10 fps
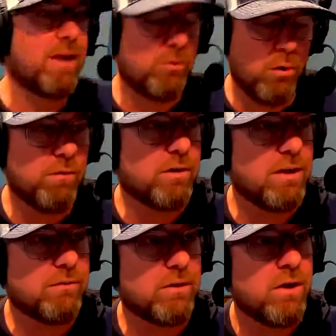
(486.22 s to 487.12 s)
Grover
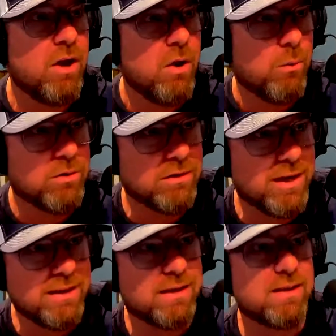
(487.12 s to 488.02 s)
Cleveland was
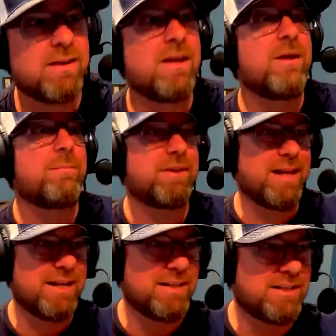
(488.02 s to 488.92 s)
elected, but then
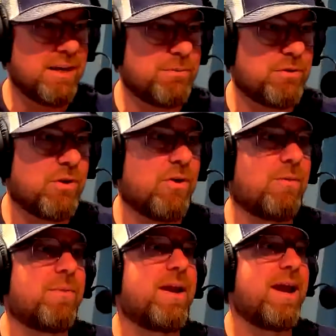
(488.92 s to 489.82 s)
he skipped a
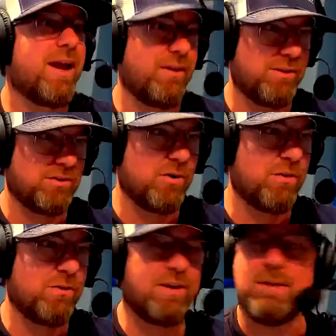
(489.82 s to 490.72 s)
term because
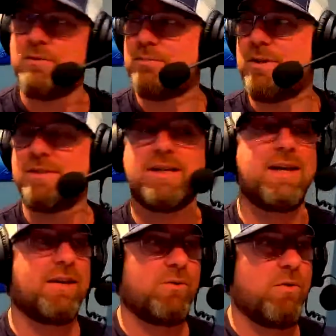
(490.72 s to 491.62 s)
Arthur came in the president
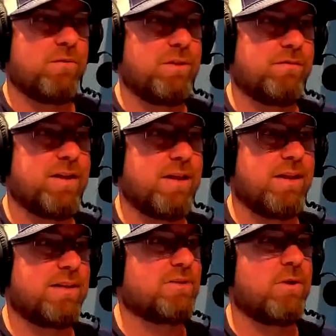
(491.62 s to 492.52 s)
and Grover Cleveland got
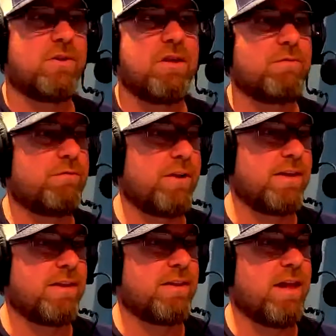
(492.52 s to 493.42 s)
elected. That's all. I'll never forget
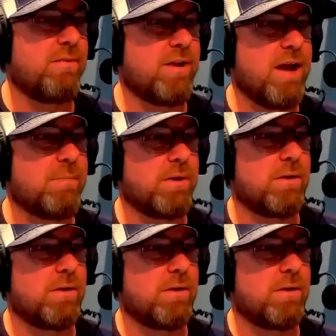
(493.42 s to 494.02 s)
that ever happened.